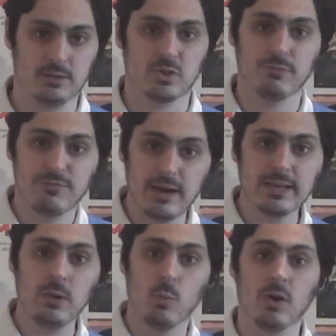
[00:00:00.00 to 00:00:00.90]
So
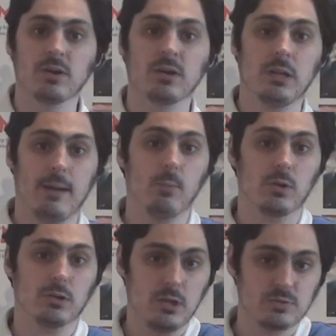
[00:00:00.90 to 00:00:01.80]
Feige worked a lot
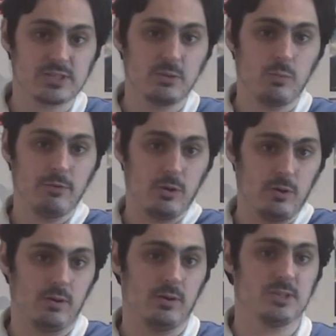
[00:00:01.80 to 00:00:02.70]
more closely with
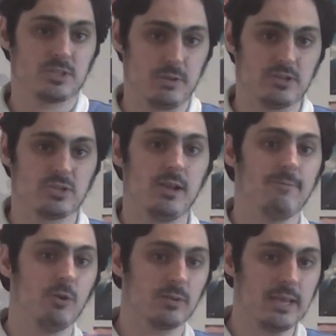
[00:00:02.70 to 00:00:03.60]
her, especially
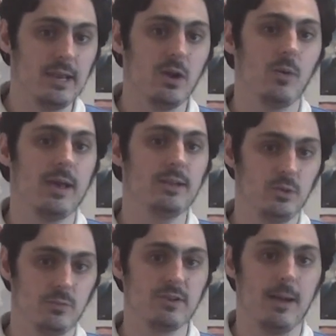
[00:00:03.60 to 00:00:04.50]
on Volcano
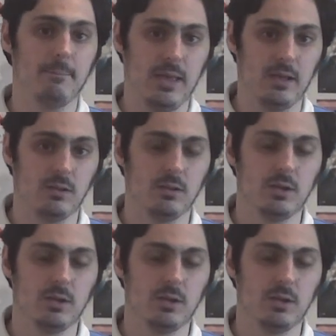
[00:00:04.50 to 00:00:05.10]
and You've Got Mail.